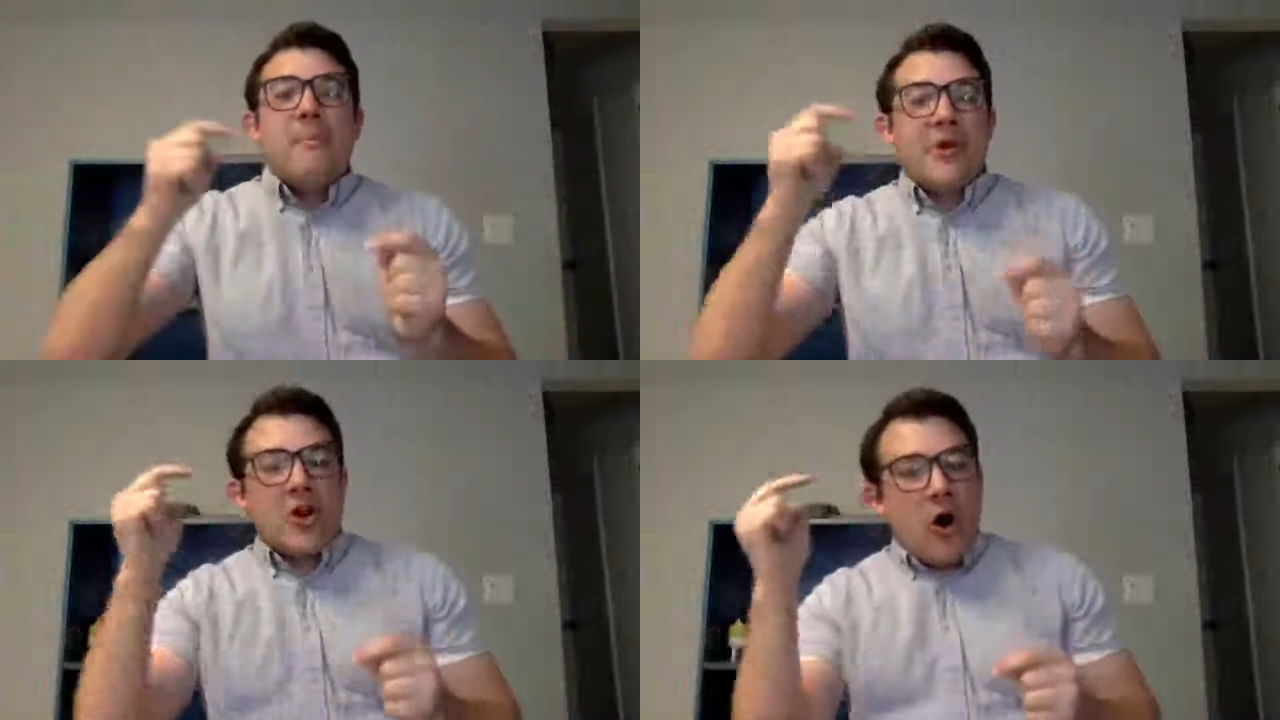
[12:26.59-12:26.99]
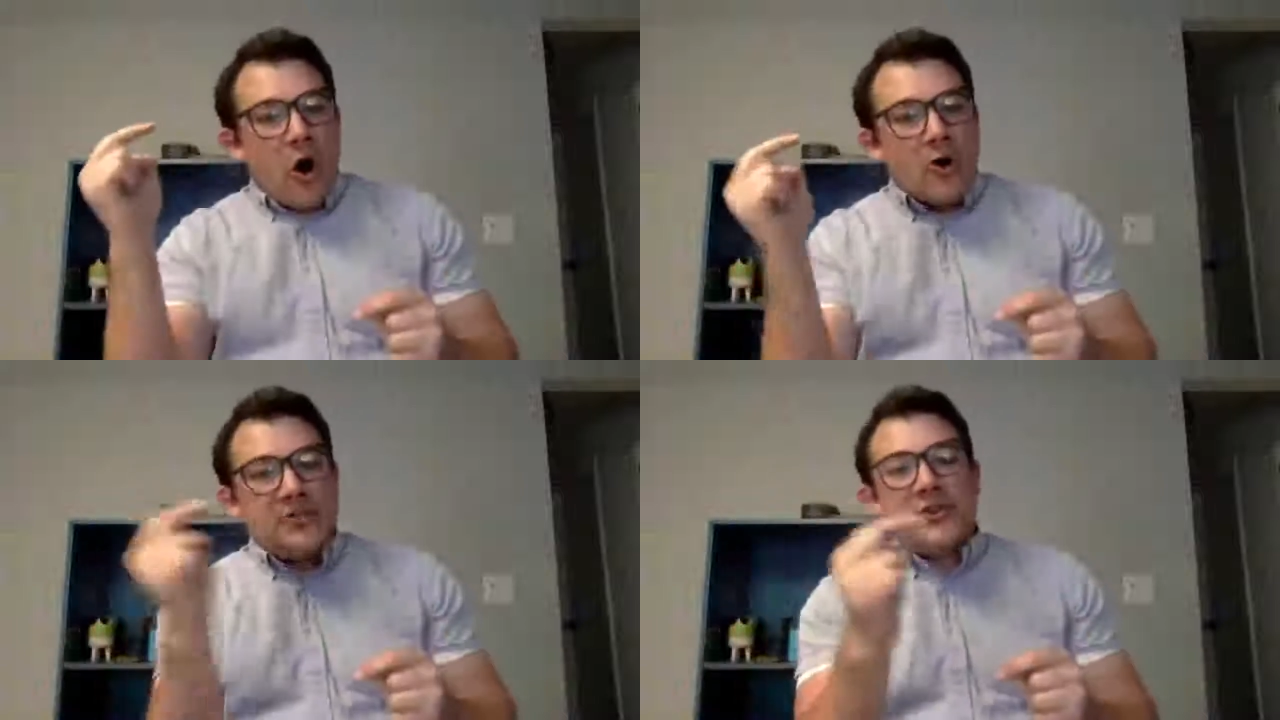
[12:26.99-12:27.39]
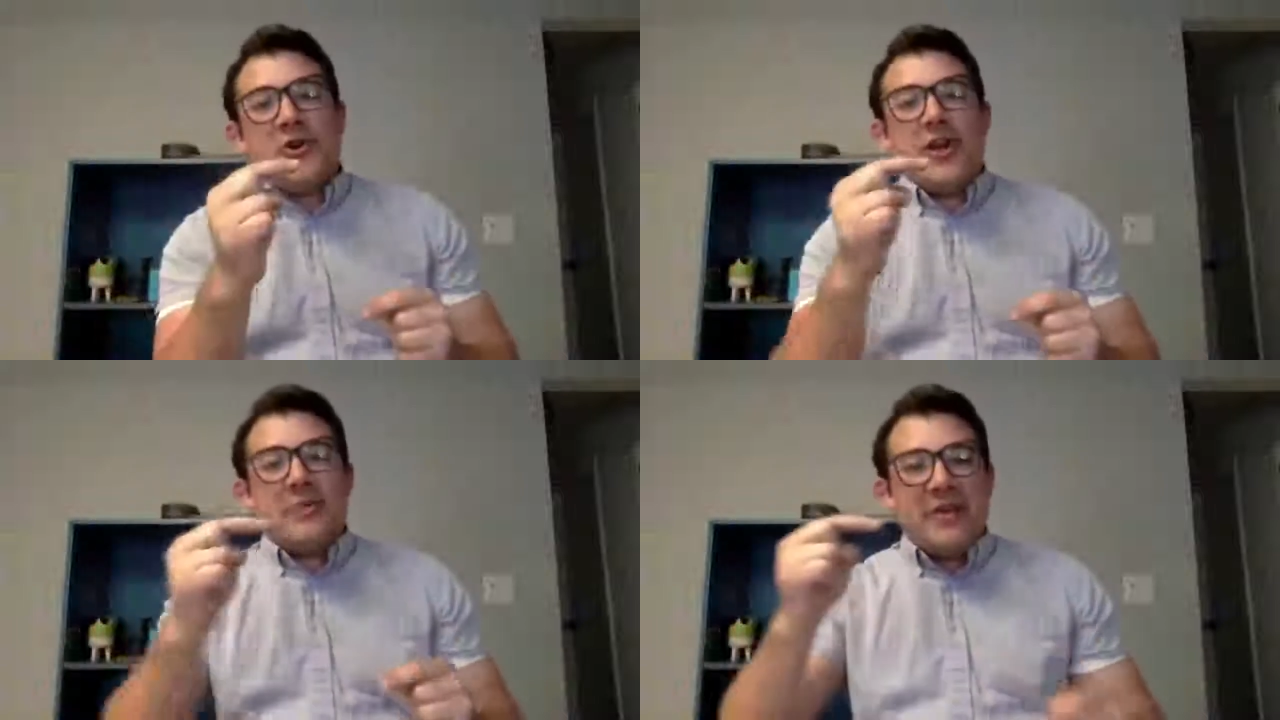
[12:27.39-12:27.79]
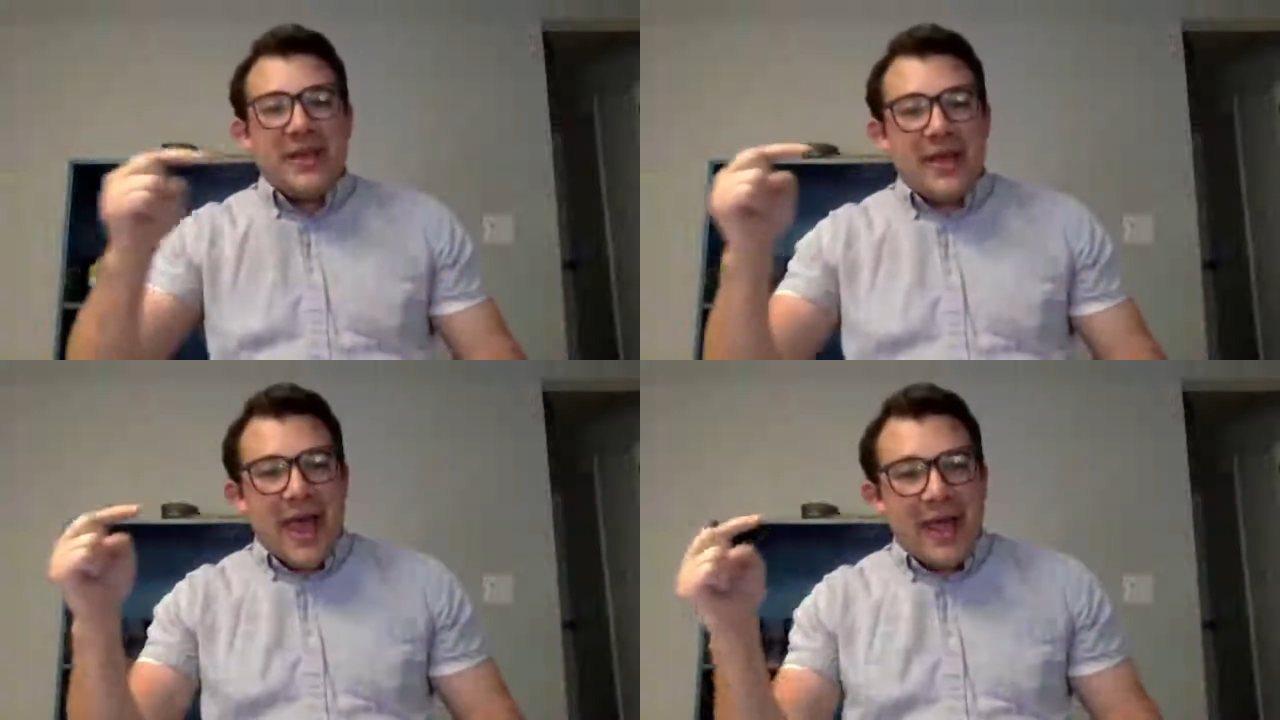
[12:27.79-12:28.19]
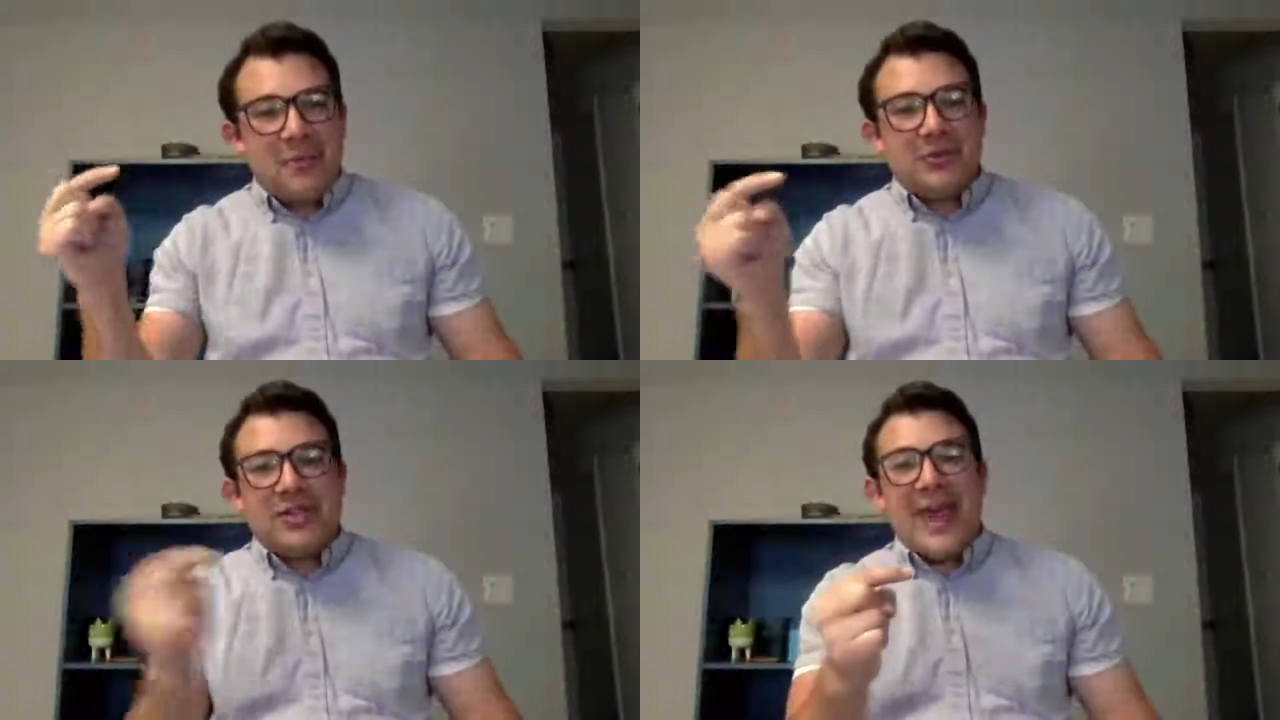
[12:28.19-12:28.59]
but you're also going to be
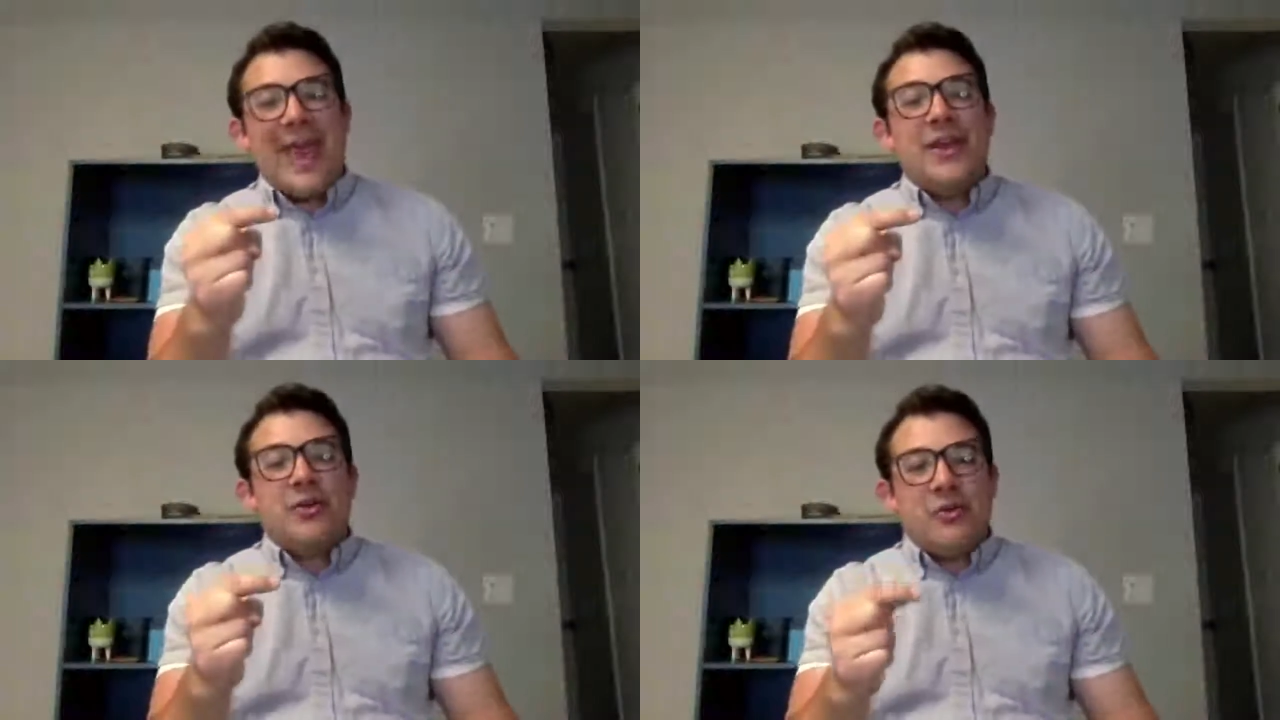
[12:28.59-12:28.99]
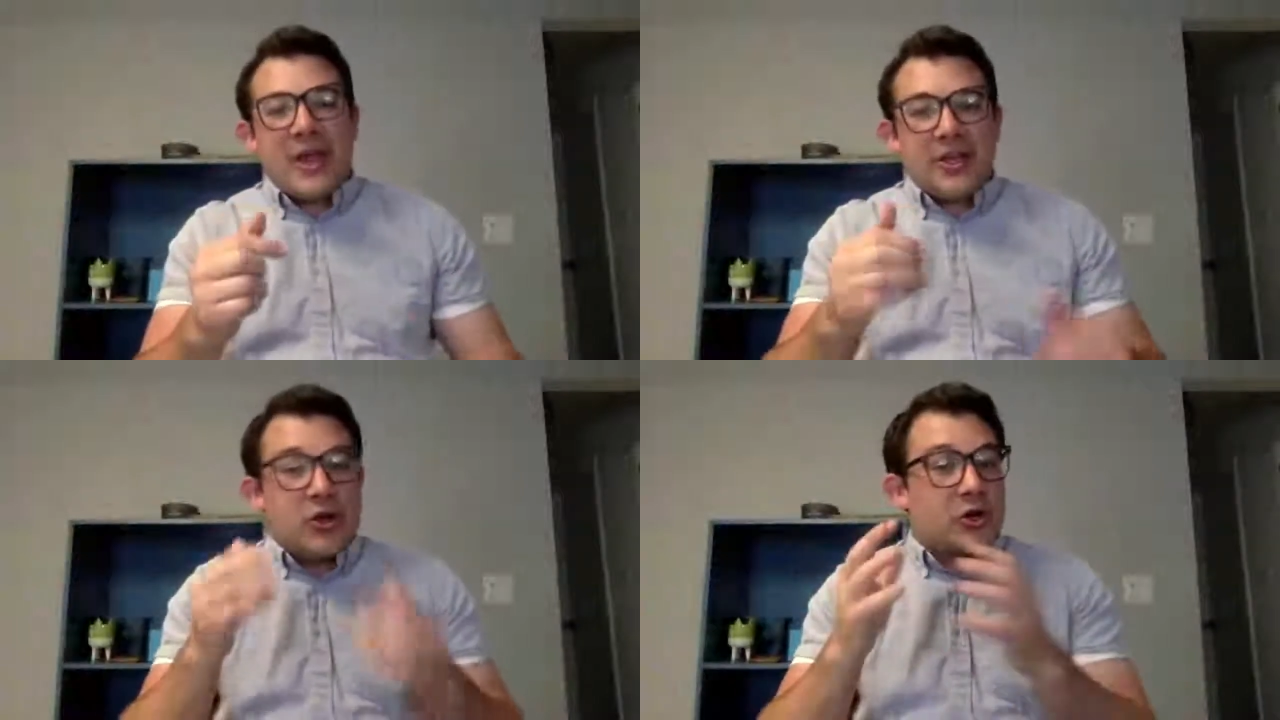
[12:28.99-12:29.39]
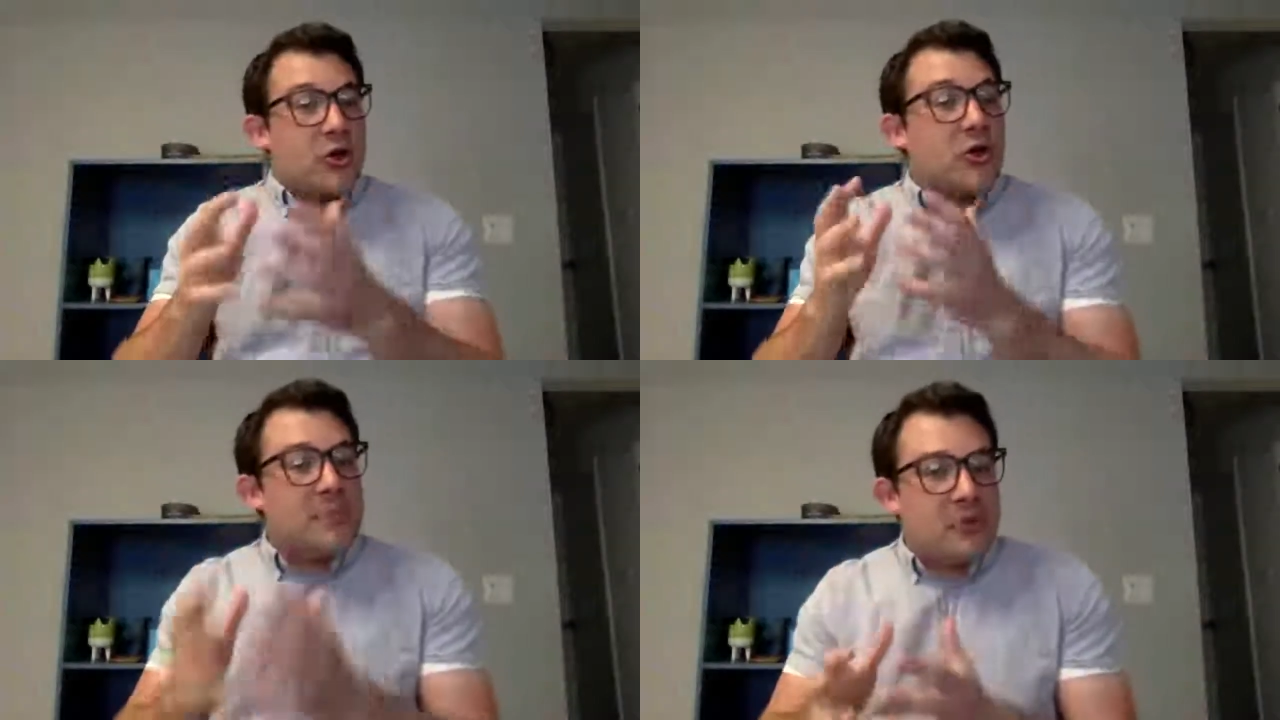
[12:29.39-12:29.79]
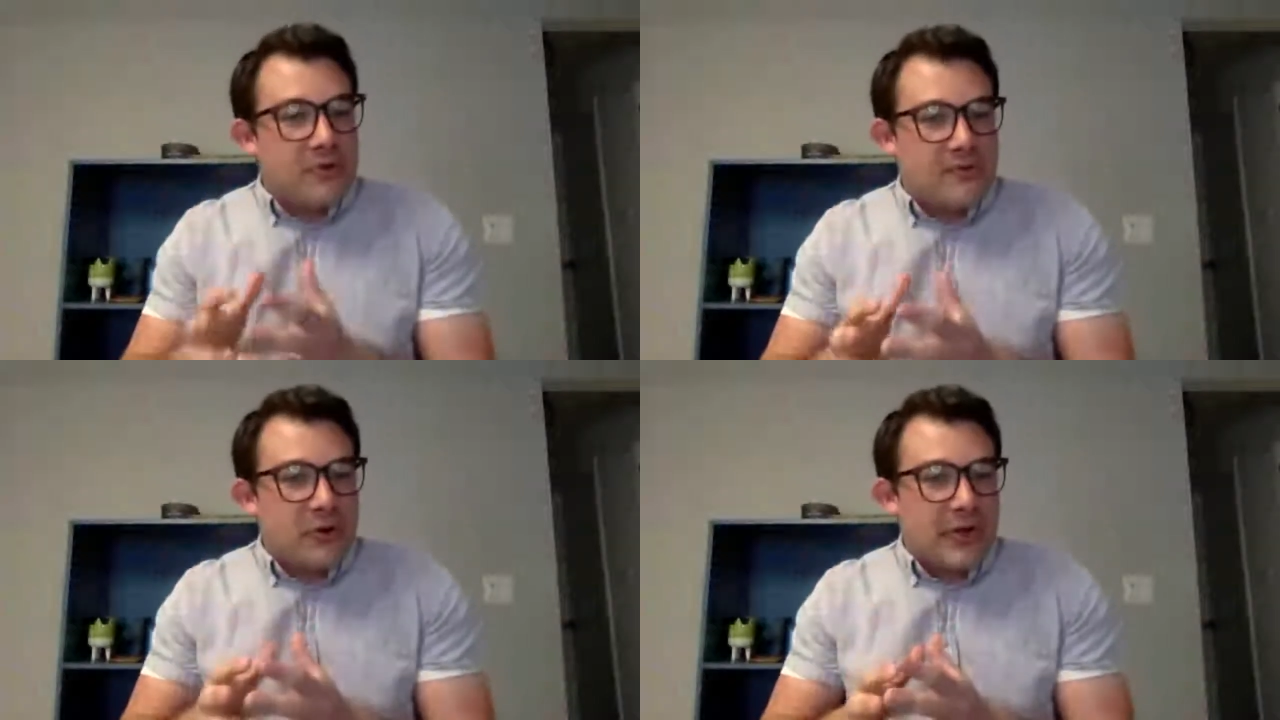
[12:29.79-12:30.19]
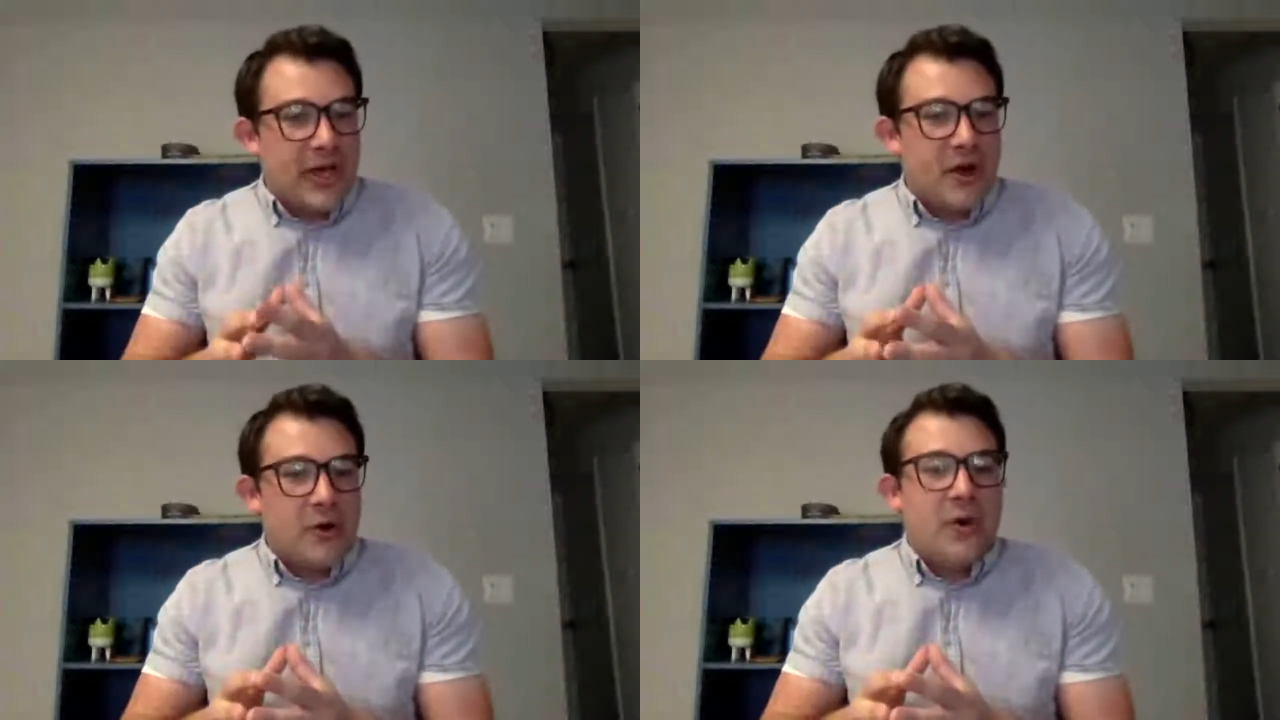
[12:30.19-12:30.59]
able to integrate your current
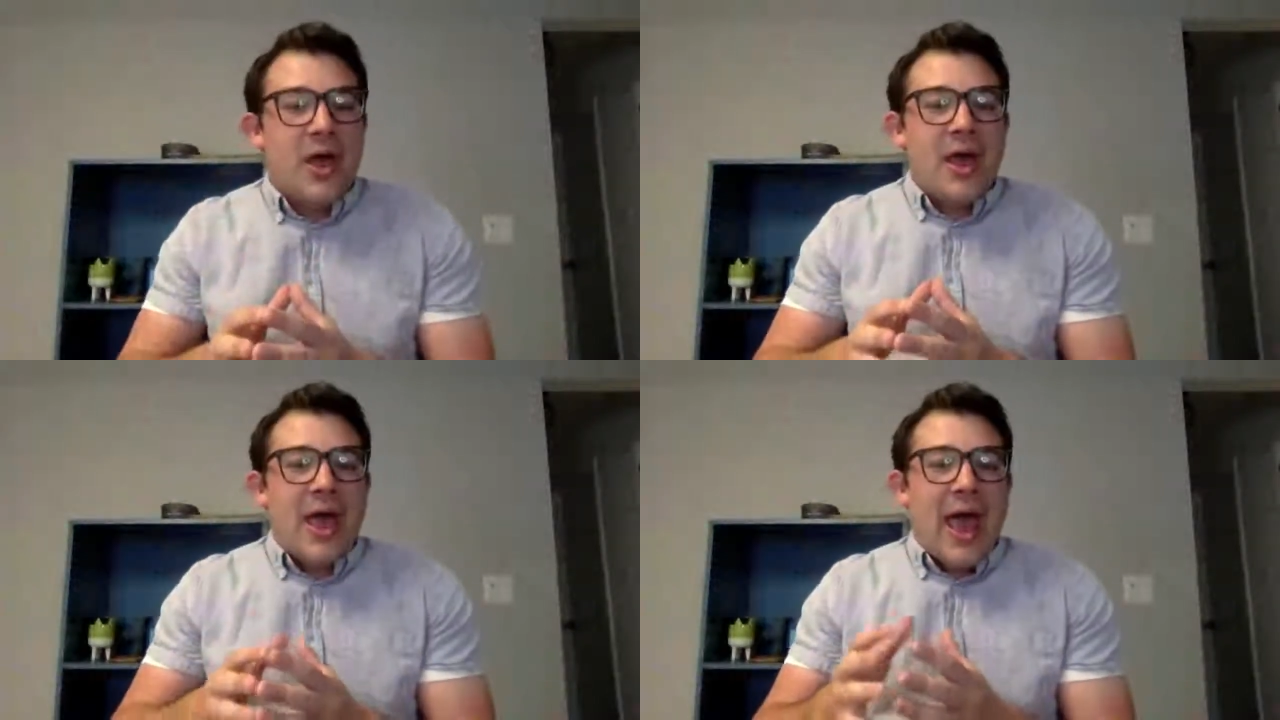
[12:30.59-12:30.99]
portfolio